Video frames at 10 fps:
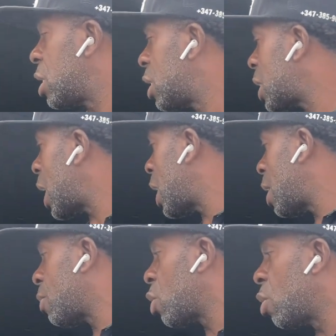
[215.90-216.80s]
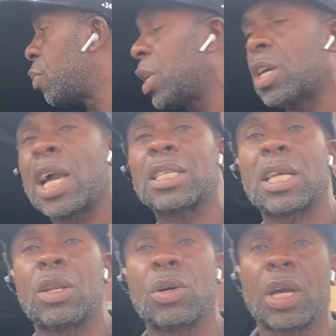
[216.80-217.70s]
it, and I'm gonna bring you guys
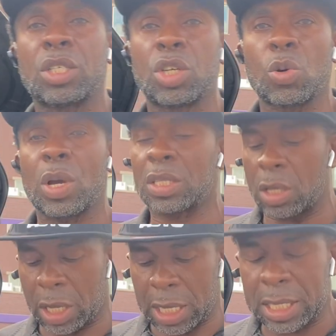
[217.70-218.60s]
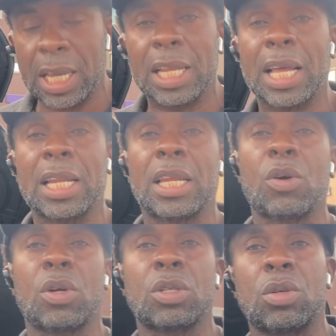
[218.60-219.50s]
along and show you where it's located and then
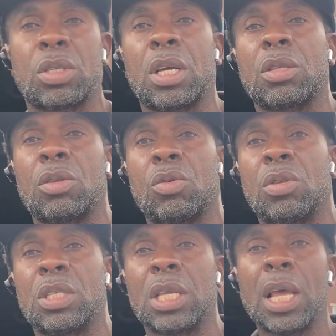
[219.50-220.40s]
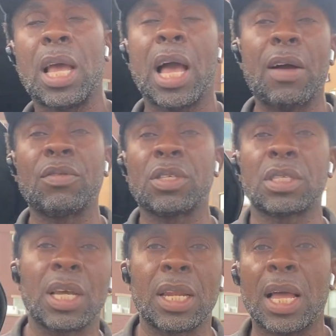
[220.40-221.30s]
what it's gonna take to do this. I haven't
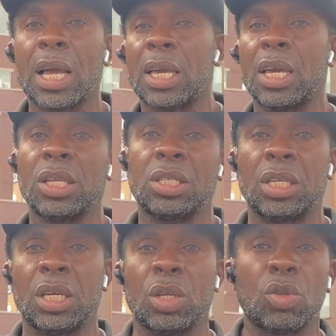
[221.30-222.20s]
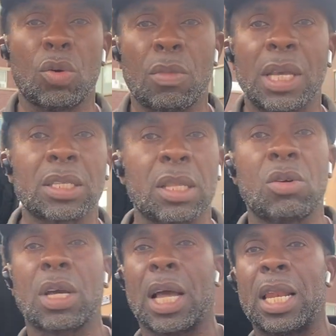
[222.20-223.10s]
said that KG, you know my
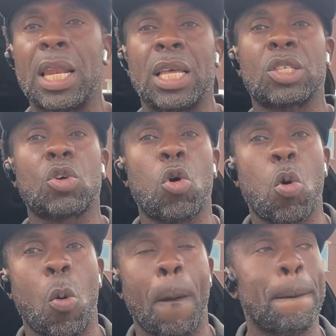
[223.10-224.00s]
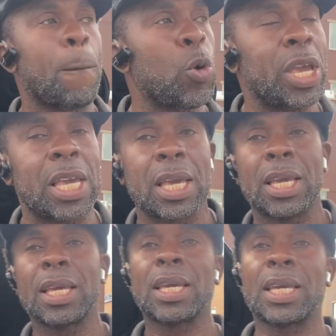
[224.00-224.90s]
slogan, let's go. We
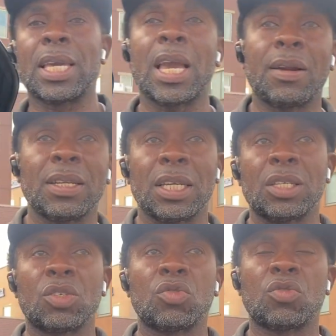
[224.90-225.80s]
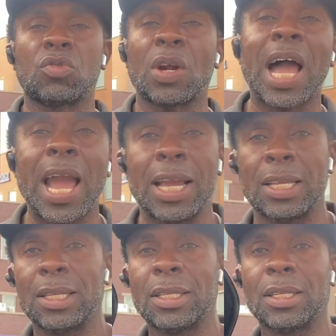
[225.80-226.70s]
getting it right
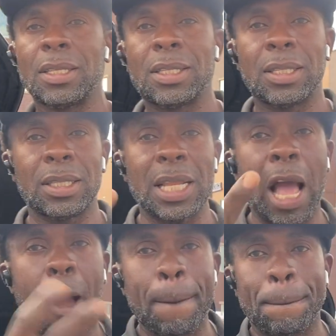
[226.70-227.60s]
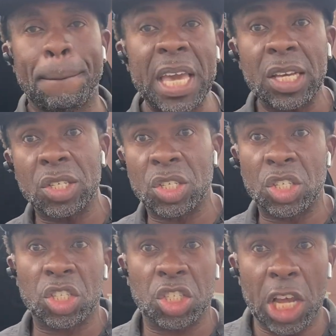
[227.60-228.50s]
now. Big
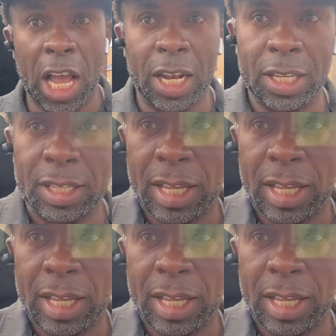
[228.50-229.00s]
Shirley.